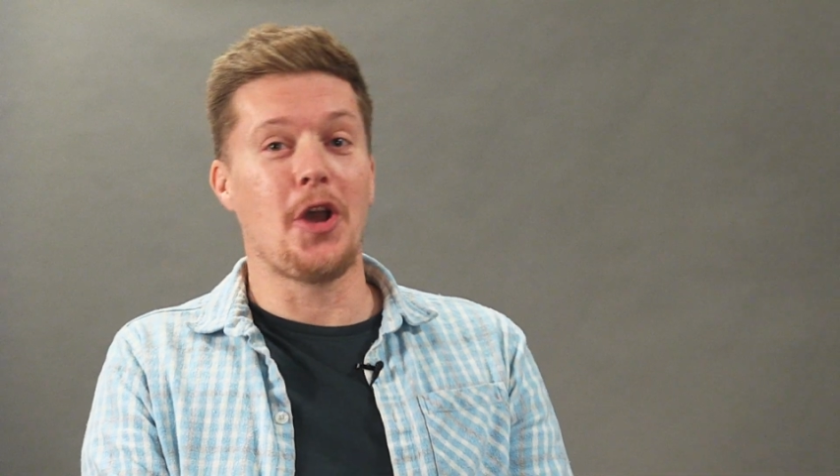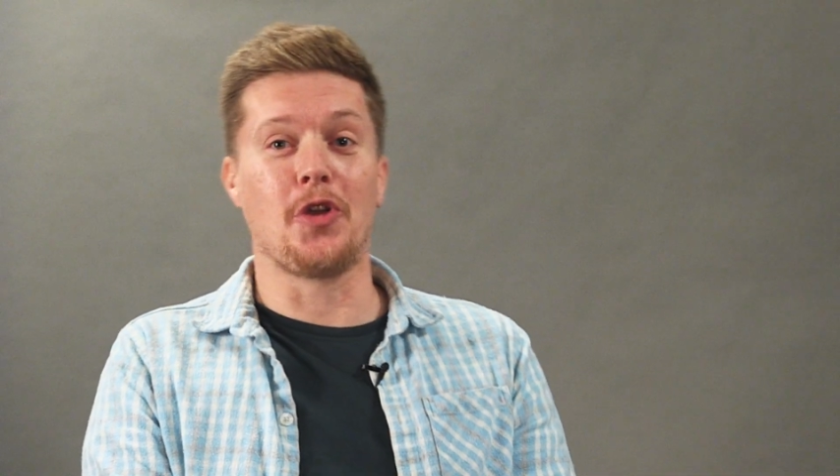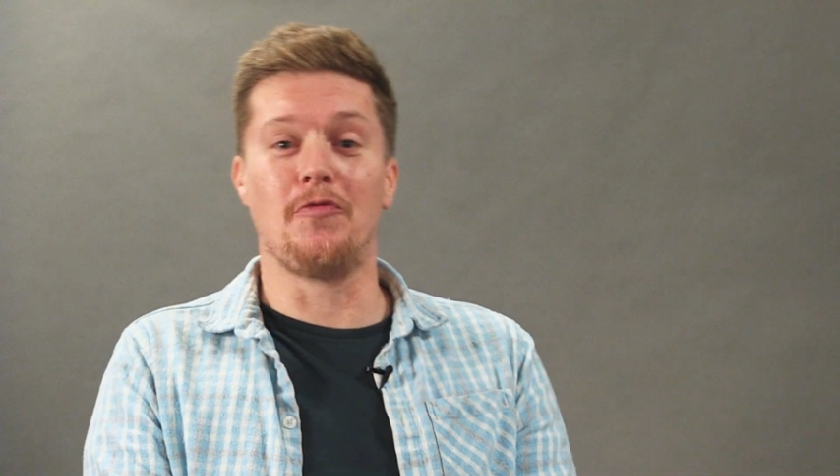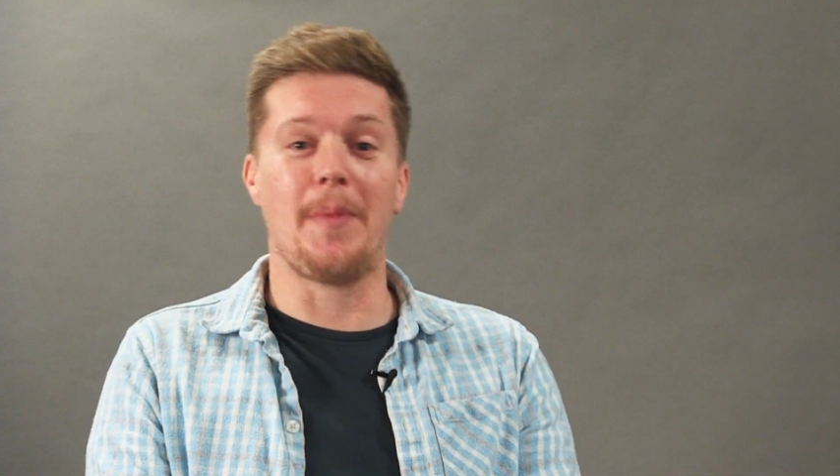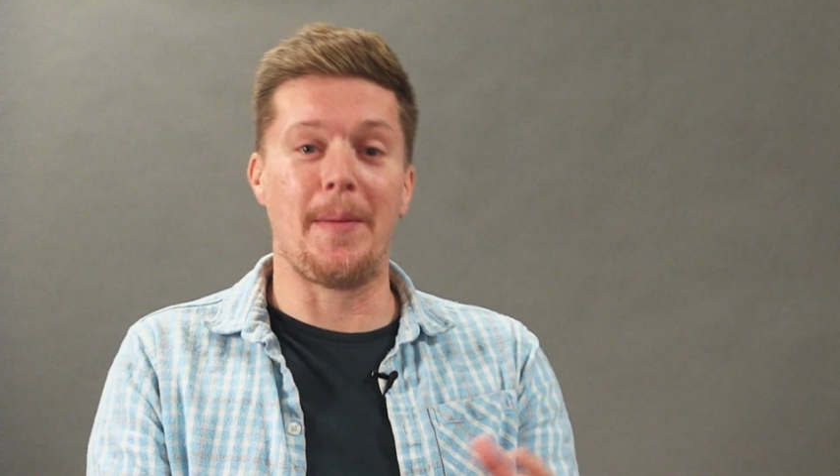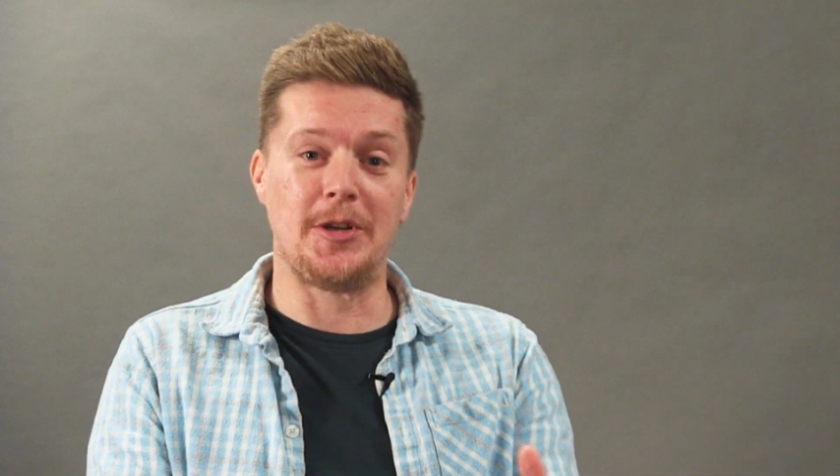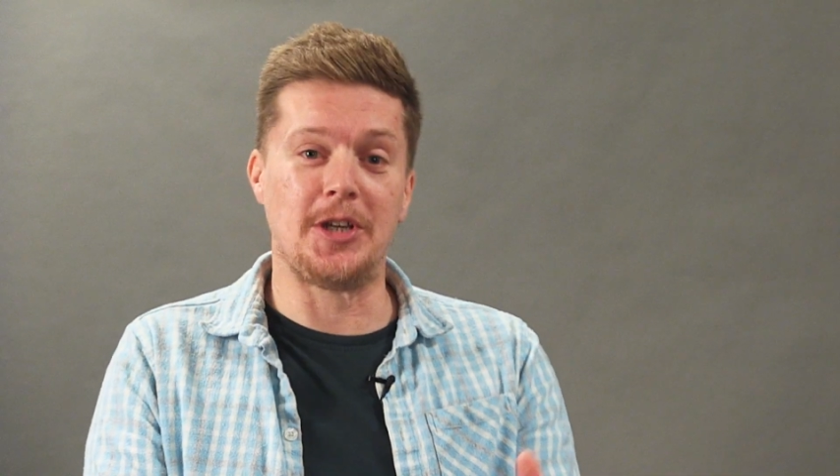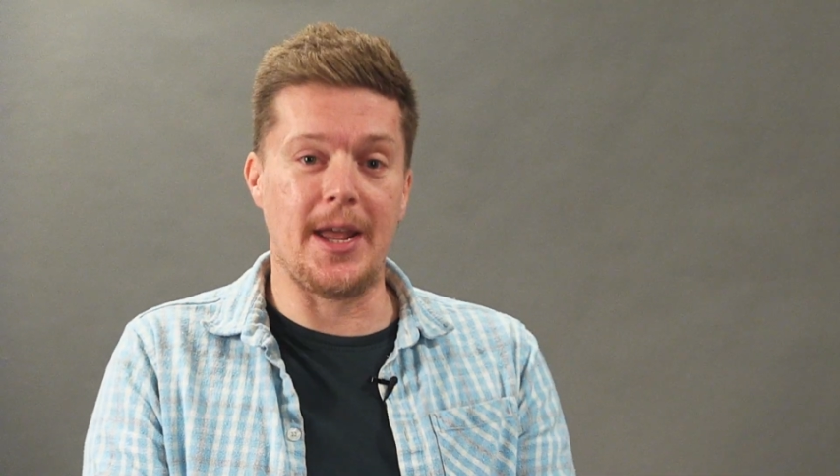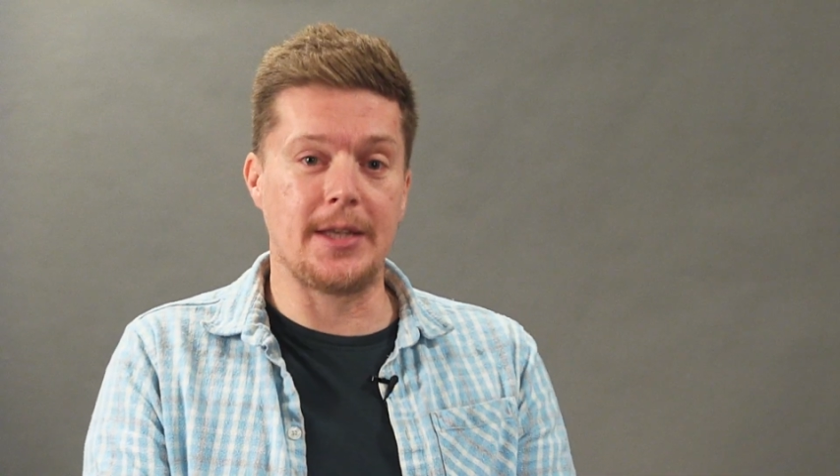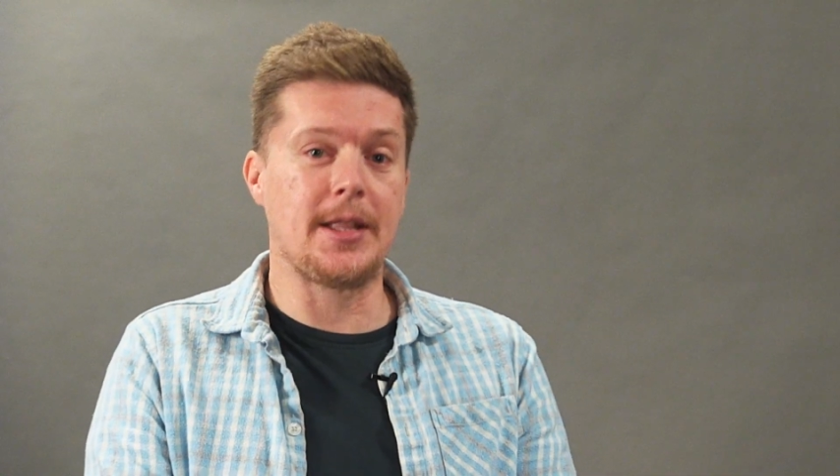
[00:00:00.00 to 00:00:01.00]
couldn't remember
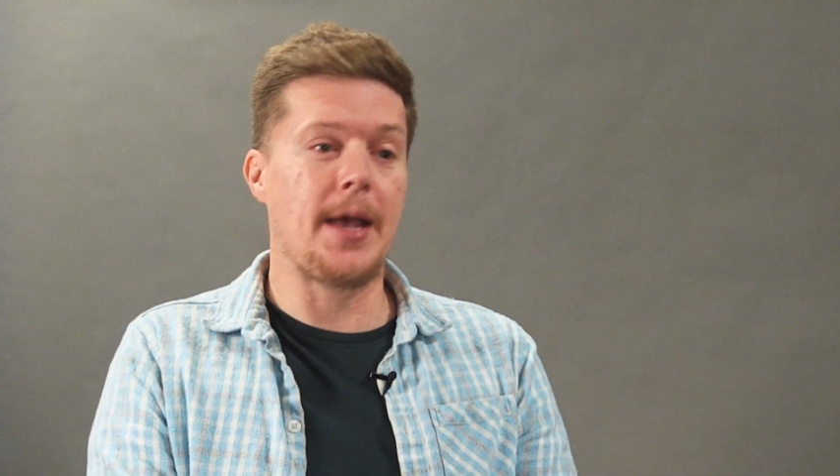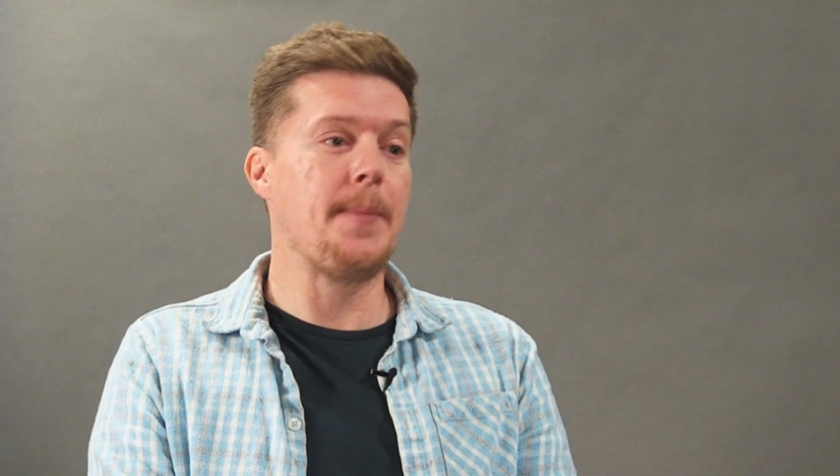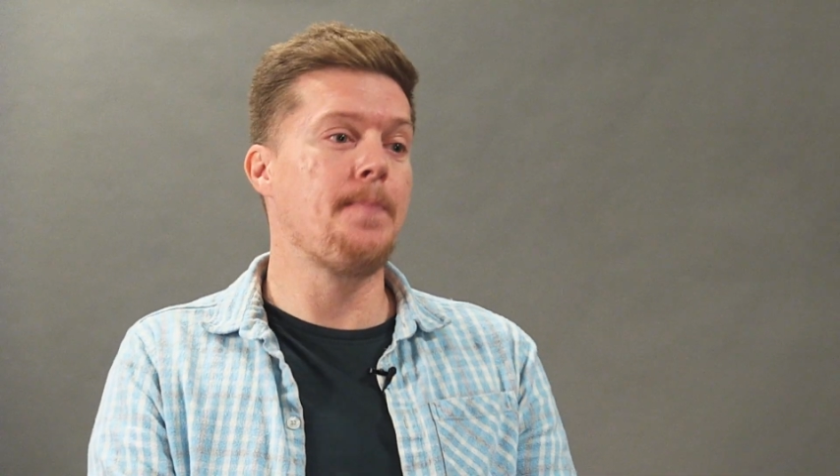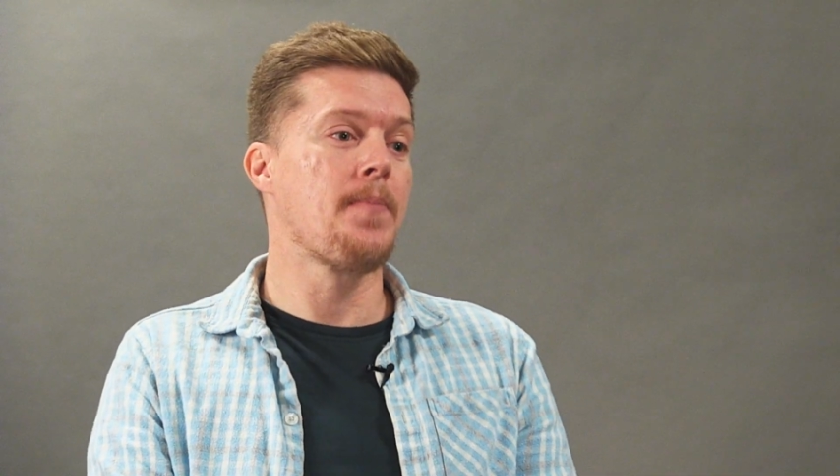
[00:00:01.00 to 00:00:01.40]
Jake's name.